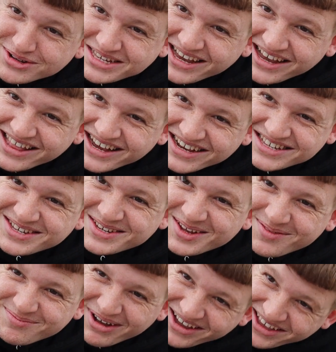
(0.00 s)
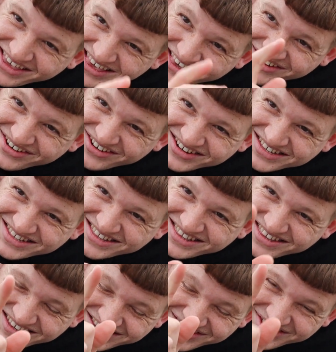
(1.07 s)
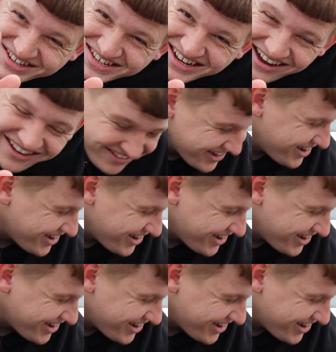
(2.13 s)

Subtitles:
see this, but you're a sound